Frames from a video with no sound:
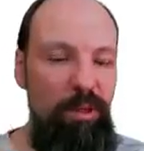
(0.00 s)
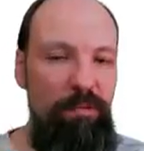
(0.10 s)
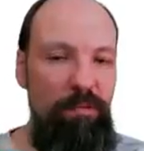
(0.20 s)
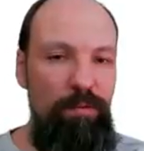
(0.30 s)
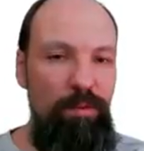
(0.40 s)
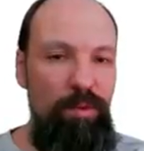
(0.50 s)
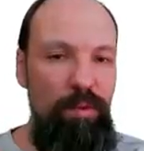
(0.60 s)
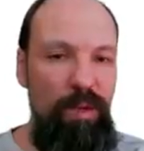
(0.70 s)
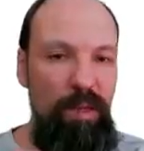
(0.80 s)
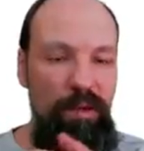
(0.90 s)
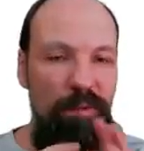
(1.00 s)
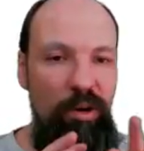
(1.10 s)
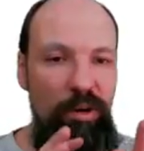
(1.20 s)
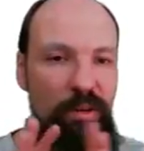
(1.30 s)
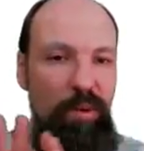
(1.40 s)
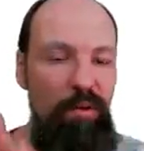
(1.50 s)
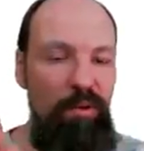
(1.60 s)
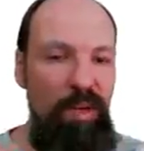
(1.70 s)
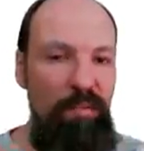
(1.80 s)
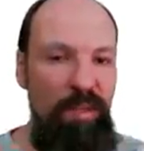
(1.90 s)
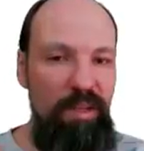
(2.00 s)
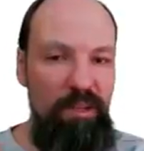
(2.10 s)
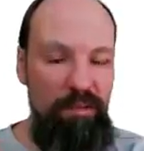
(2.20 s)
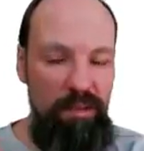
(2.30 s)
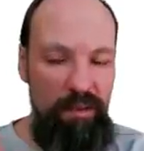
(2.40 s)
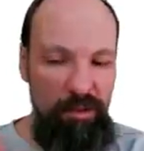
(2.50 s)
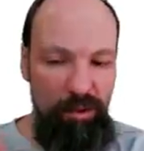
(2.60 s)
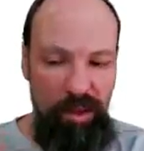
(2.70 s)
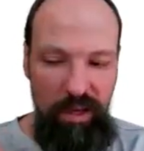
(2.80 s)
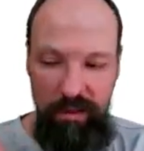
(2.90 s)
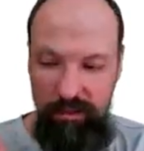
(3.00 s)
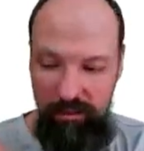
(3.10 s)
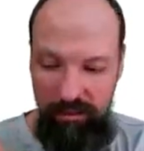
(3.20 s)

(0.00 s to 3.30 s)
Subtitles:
If you had never heard about them, then it's okay.